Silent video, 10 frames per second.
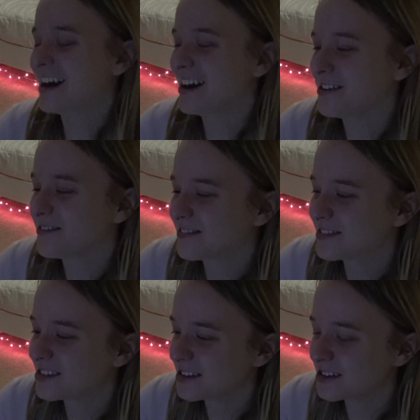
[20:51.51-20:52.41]

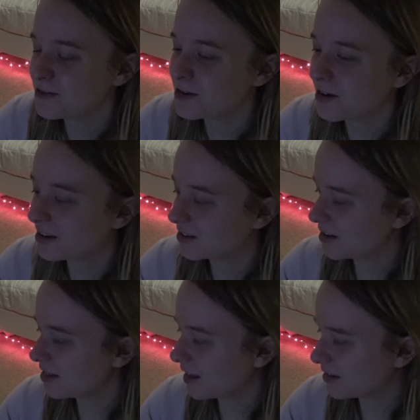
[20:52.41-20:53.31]
Even though I
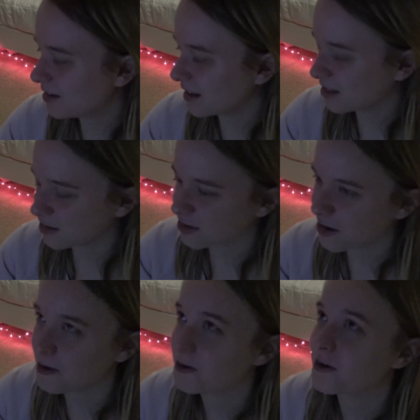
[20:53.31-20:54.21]
did like the
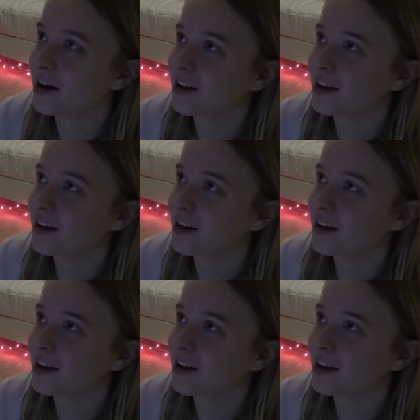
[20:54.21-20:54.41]
show.